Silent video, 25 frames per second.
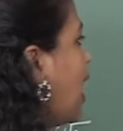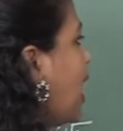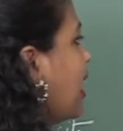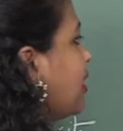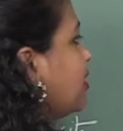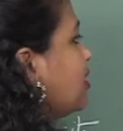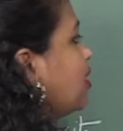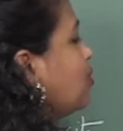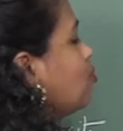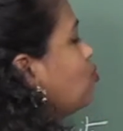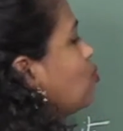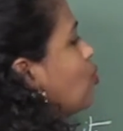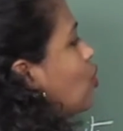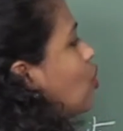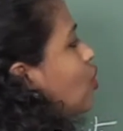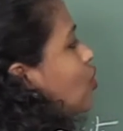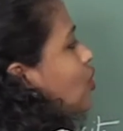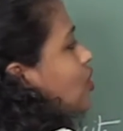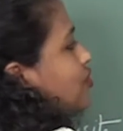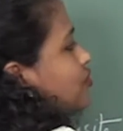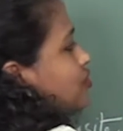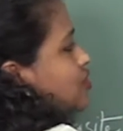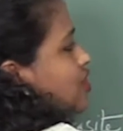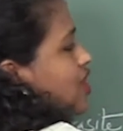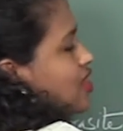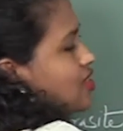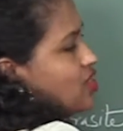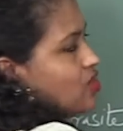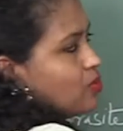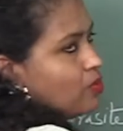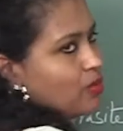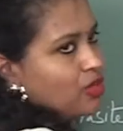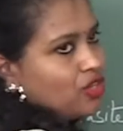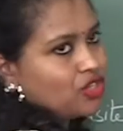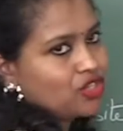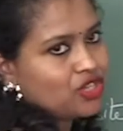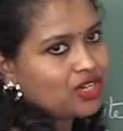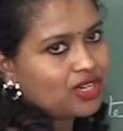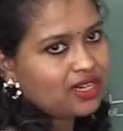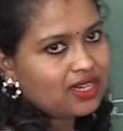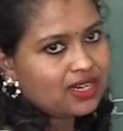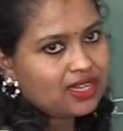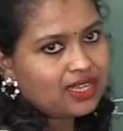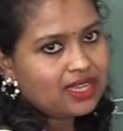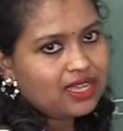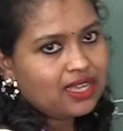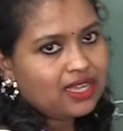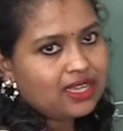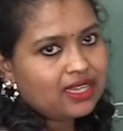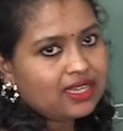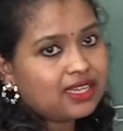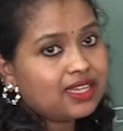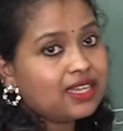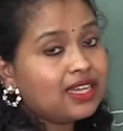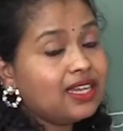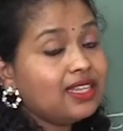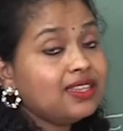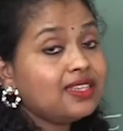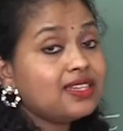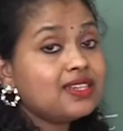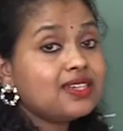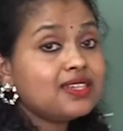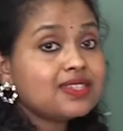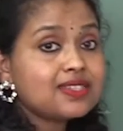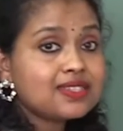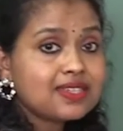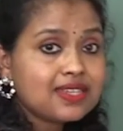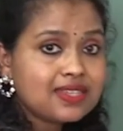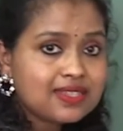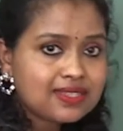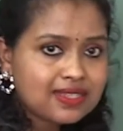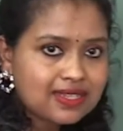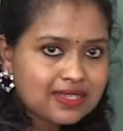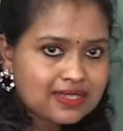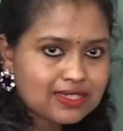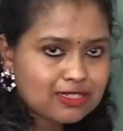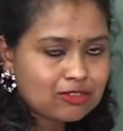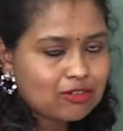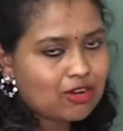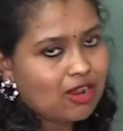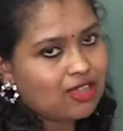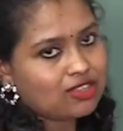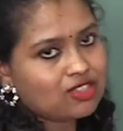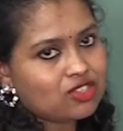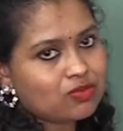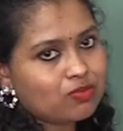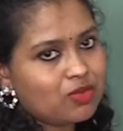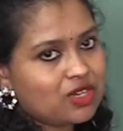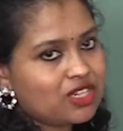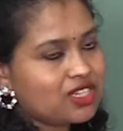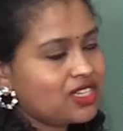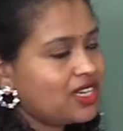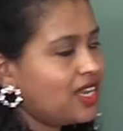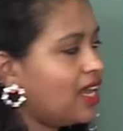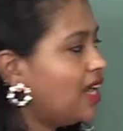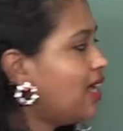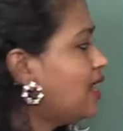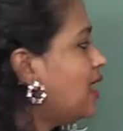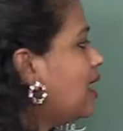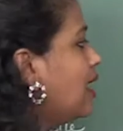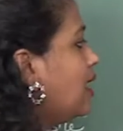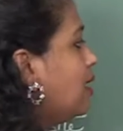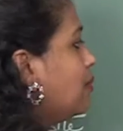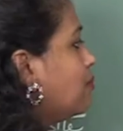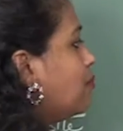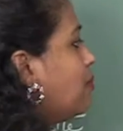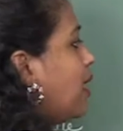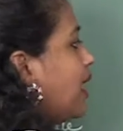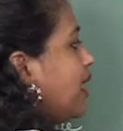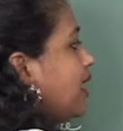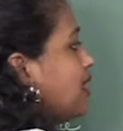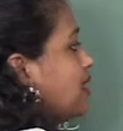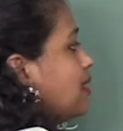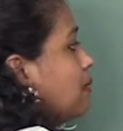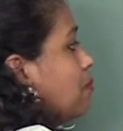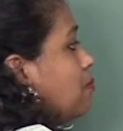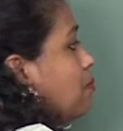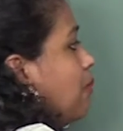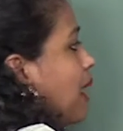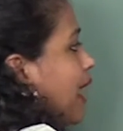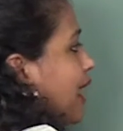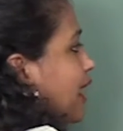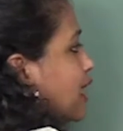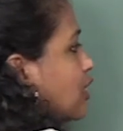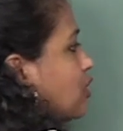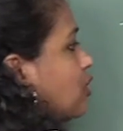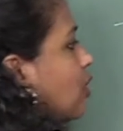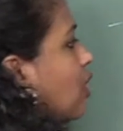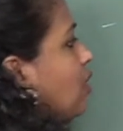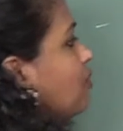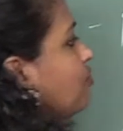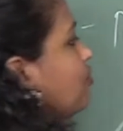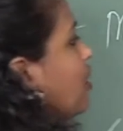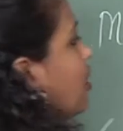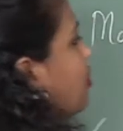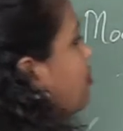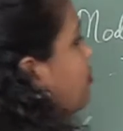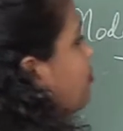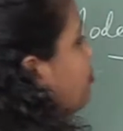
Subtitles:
And the mode of transmission. Here the disease is transmitted by the bite of